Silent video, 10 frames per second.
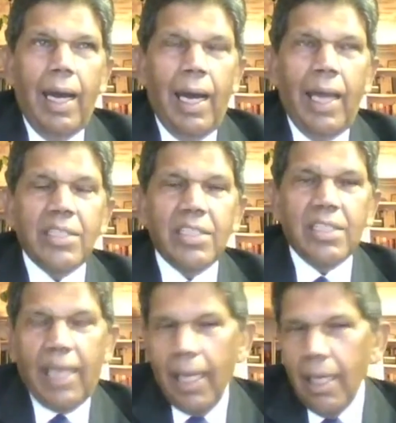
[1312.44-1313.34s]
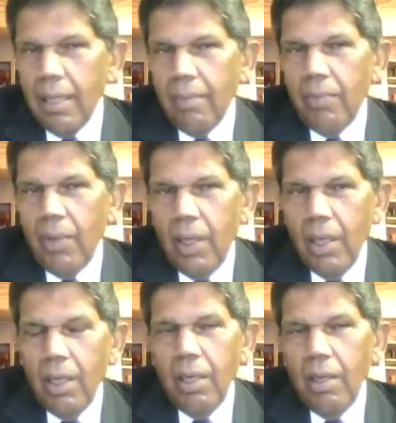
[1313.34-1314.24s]
I scale them
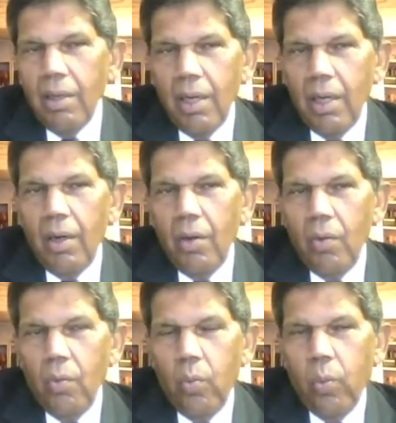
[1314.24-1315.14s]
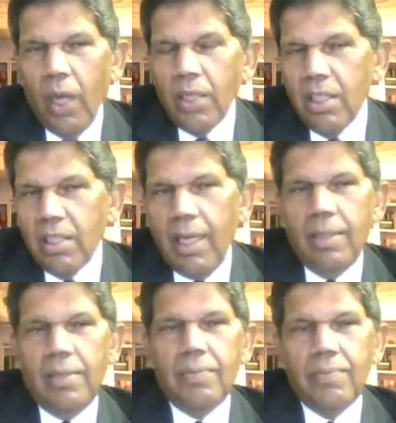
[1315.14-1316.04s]
1 to 10.